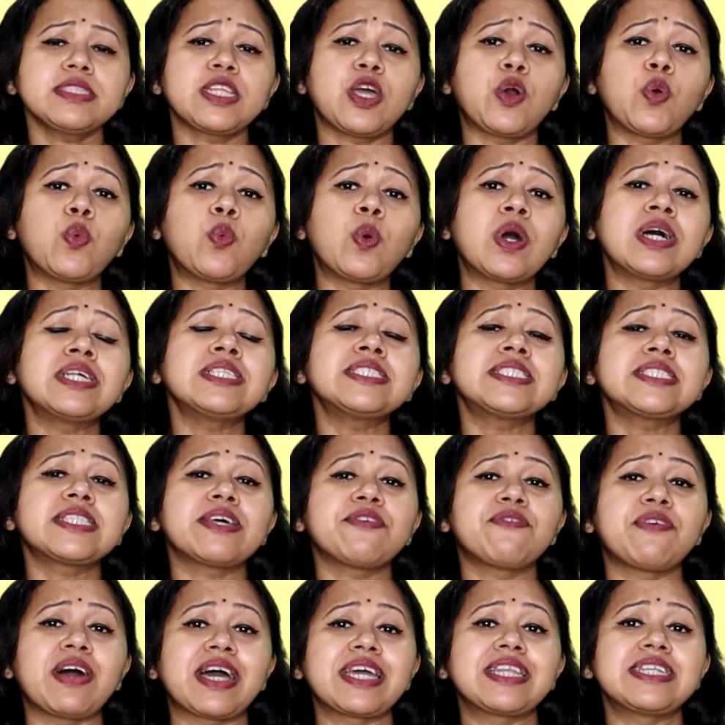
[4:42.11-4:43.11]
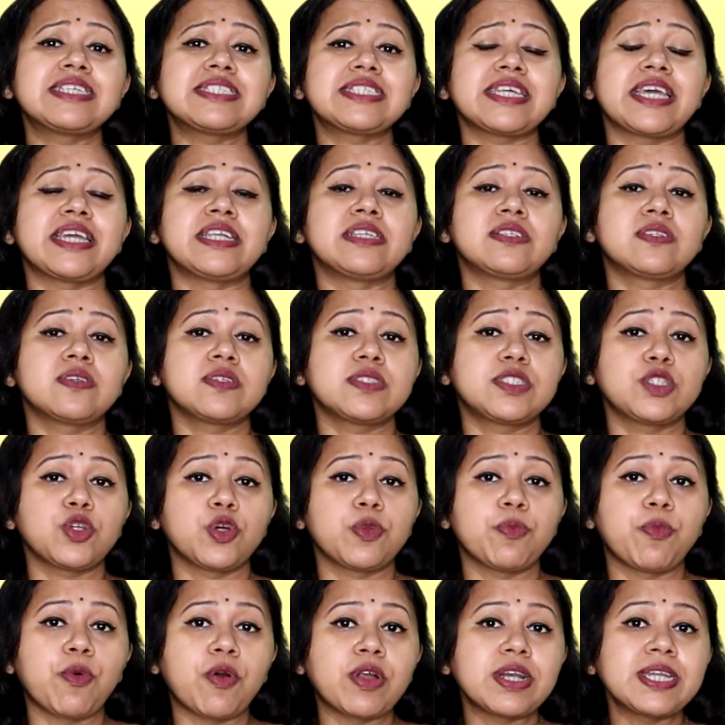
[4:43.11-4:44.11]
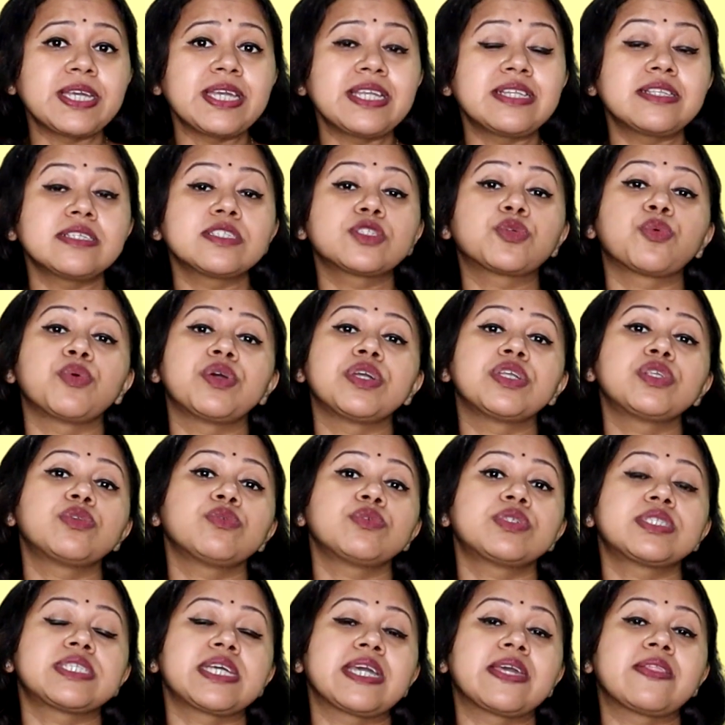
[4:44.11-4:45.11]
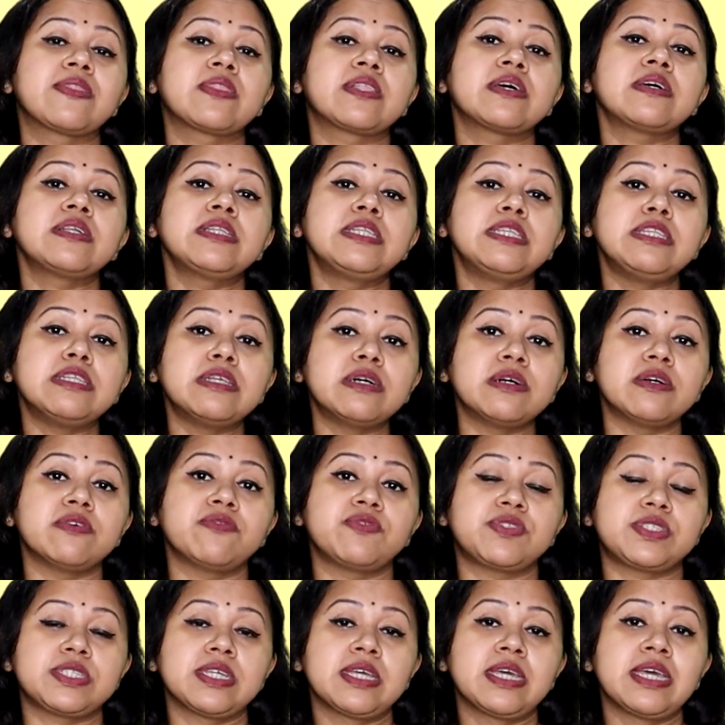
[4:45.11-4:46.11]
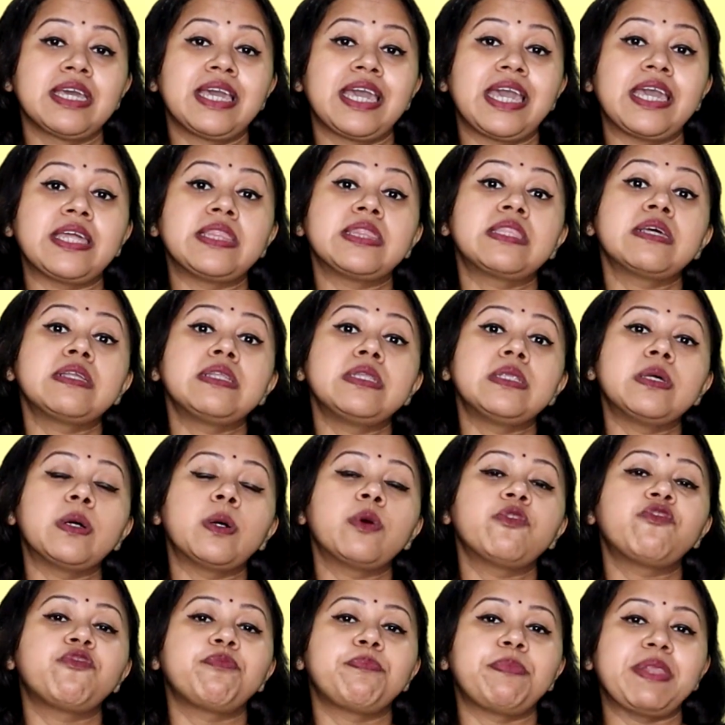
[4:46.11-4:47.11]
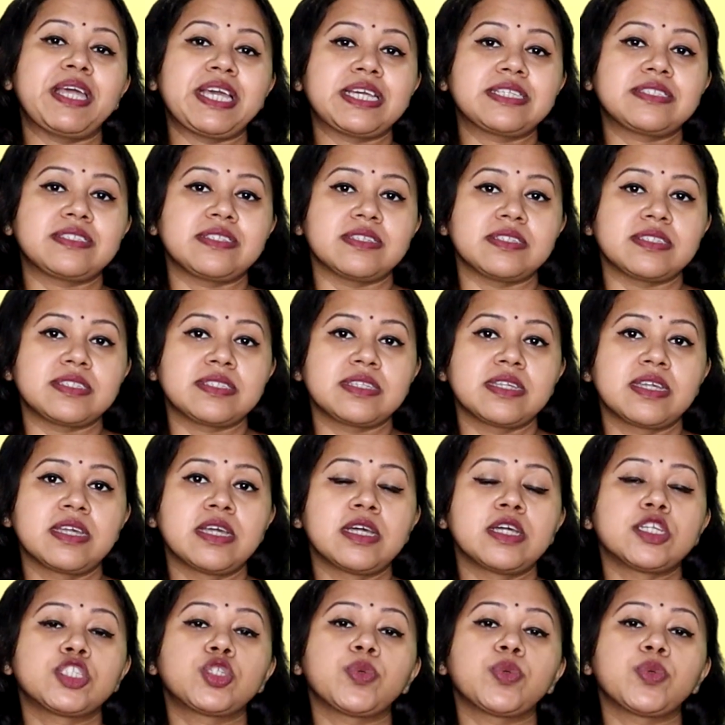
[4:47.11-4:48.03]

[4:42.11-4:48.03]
Now once the virus enters your body, it is going to stay in the nerves, in the nerve plexus.